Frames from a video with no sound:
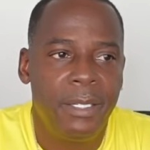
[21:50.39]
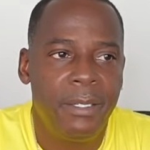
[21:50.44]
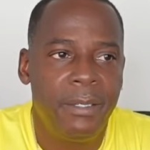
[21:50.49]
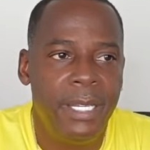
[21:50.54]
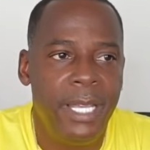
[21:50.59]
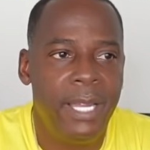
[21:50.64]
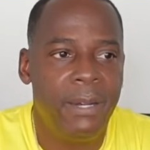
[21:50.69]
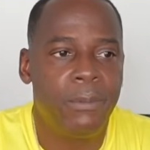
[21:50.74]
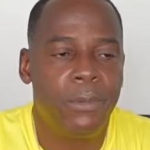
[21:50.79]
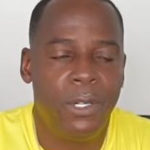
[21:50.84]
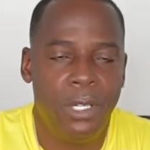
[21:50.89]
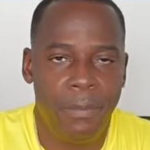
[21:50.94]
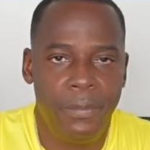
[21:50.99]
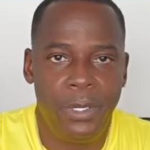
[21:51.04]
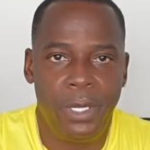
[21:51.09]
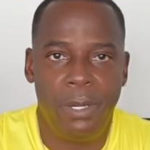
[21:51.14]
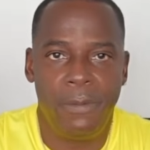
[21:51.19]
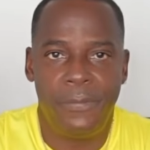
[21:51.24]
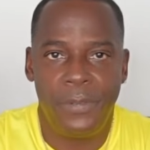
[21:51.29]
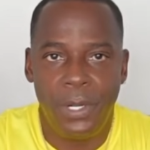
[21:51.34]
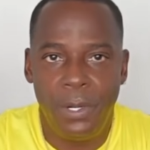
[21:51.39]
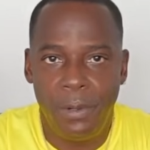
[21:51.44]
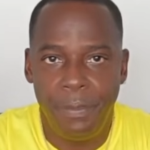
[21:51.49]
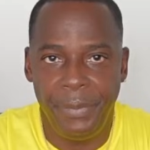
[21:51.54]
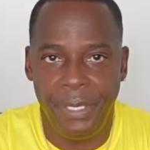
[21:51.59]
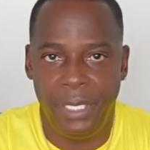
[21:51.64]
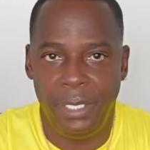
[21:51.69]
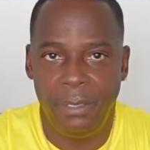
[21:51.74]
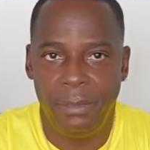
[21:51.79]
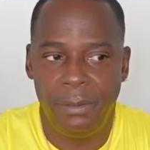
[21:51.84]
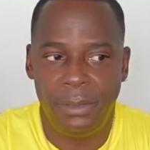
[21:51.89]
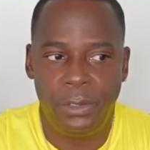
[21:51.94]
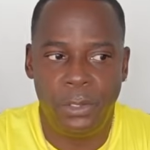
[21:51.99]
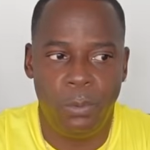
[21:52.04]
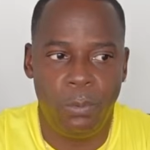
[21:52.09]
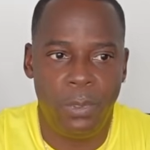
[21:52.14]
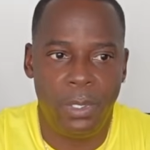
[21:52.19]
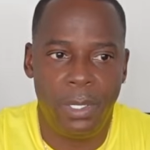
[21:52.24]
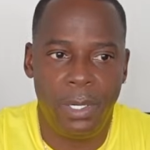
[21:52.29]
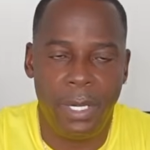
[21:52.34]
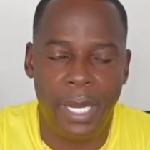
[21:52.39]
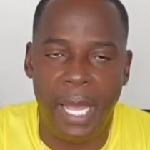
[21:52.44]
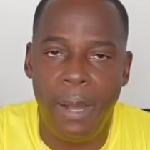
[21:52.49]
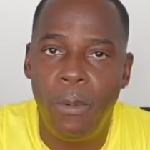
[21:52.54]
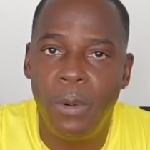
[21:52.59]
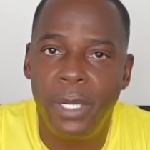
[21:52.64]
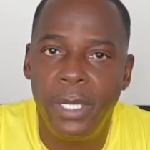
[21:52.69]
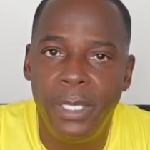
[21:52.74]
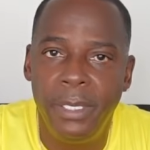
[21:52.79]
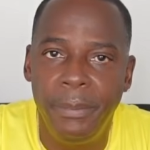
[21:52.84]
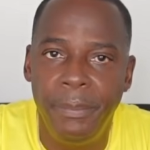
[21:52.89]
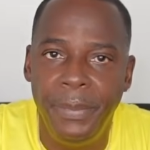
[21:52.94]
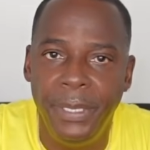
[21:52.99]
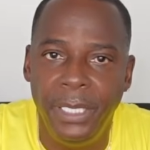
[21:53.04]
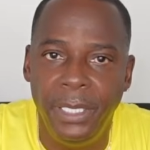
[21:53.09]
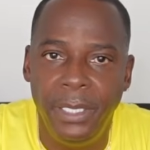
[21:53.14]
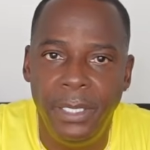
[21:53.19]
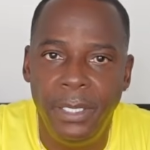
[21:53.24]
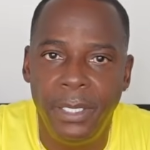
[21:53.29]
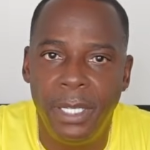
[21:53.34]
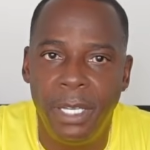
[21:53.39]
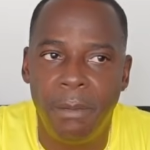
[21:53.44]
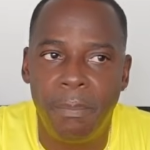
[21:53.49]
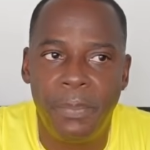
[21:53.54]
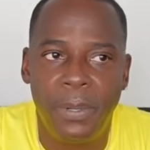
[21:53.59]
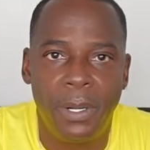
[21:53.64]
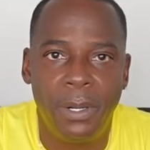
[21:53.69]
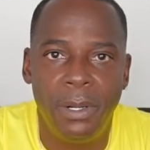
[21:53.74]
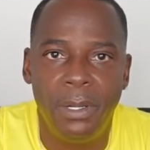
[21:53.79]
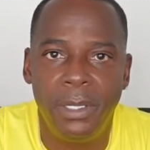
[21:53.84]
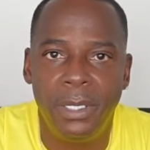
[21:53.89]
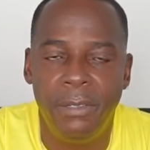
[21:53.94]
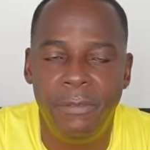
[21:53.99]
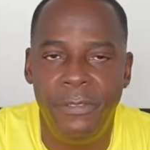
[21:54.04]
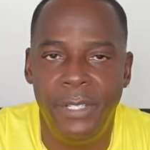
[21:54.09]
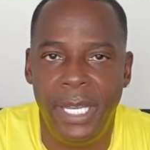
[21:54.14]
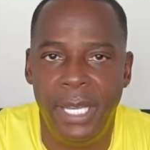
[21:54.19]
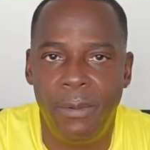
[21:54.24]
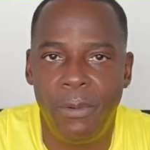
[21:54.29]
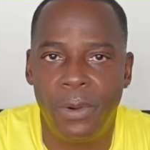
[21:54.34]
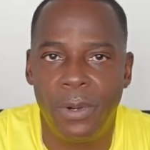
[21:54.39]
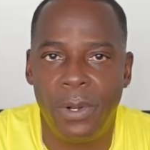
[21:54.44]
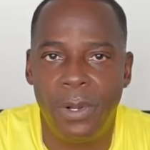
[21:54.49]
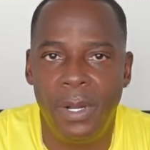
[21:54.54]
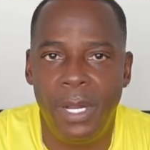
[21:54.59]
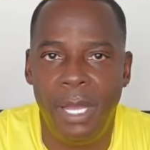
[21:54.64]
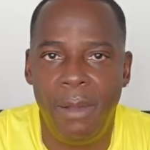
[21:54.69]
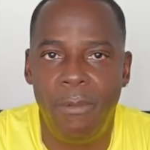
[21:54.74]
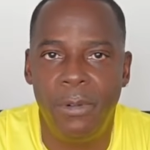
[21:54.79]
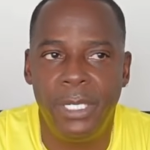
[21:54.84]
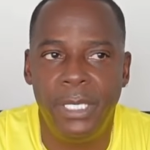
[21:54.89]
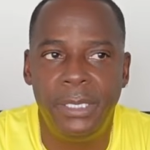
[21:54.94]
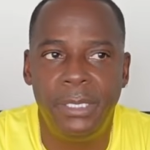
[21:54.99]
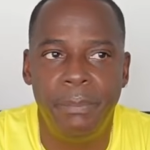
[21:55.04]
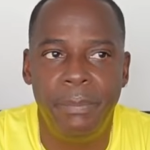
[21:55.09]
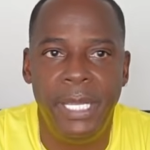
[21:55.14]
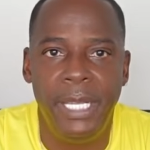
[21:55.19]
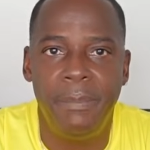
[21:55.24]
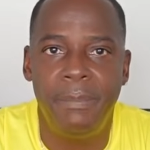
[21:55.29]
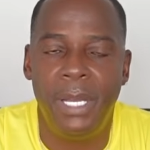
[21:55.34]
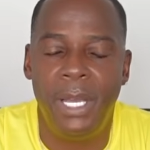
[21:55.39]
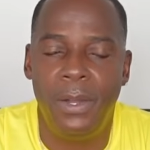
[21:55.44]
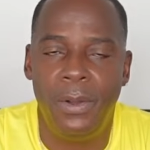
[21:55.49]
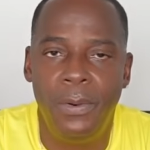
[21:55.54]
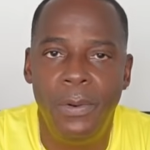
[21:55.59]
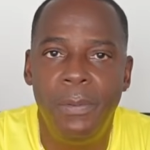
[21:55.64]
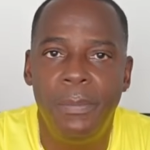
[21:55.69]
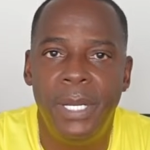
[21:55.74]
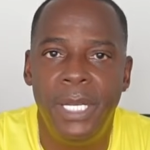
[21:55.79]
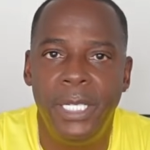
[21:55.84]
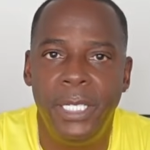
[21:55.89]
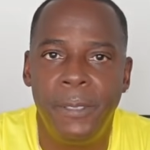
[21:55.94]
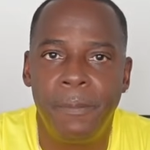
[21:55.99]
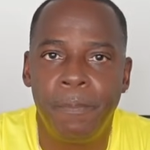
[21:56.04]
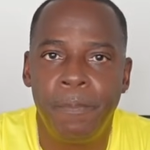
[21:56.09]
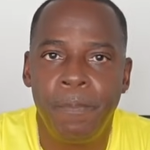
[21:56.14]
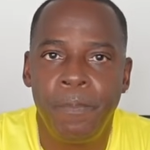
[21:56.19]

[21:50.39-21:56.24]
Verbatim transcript: That rubbed off on me to where I wanted to be a part of that world. I wanted to make my own money.